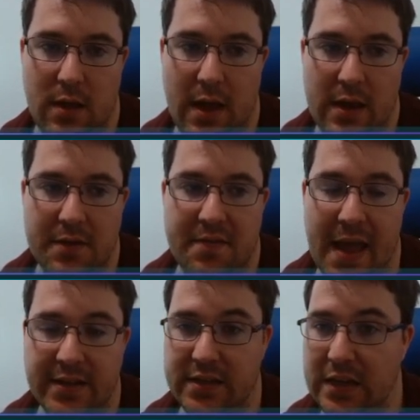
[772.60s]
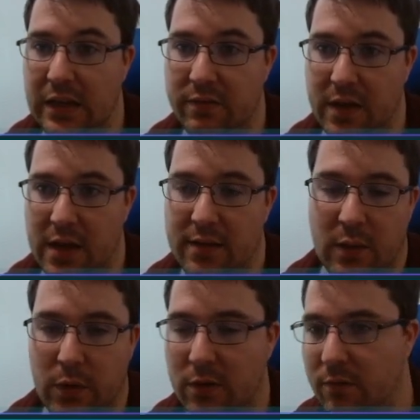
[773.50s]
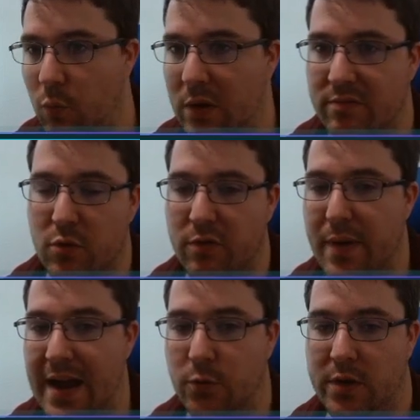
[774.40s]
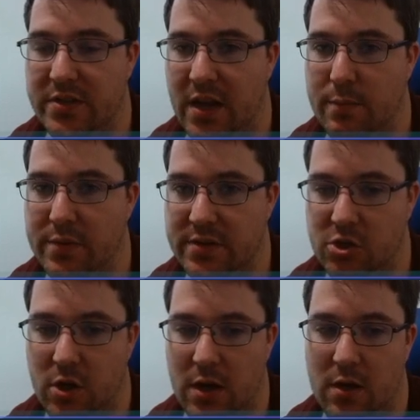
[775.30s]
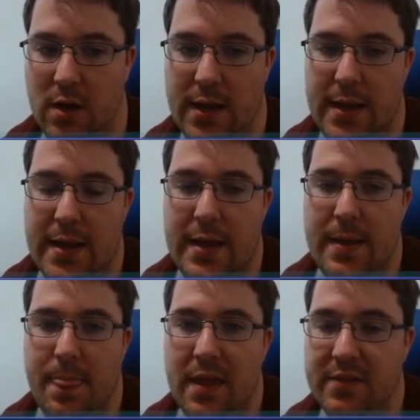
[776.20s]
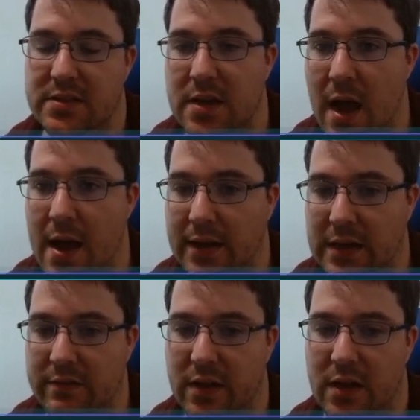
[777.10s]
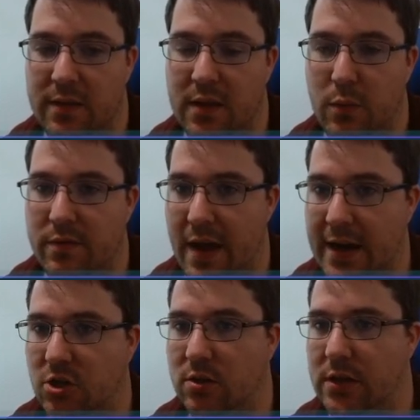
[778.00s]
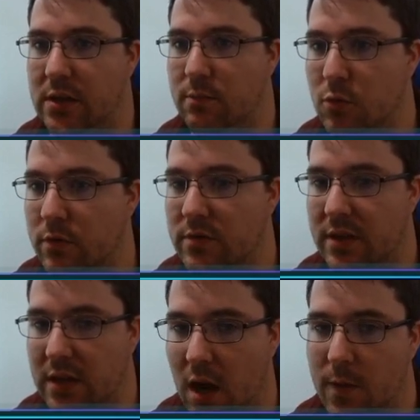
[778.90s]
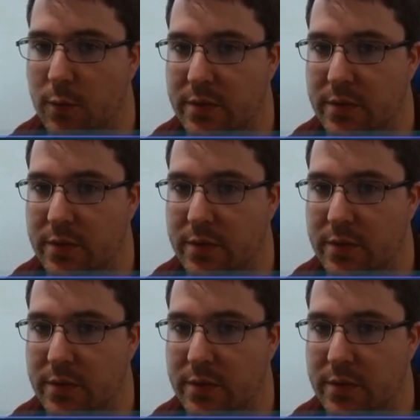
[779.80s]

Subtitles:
And if that's even, then we've moved back to our same position. If it's not even, then we've actually moved to the other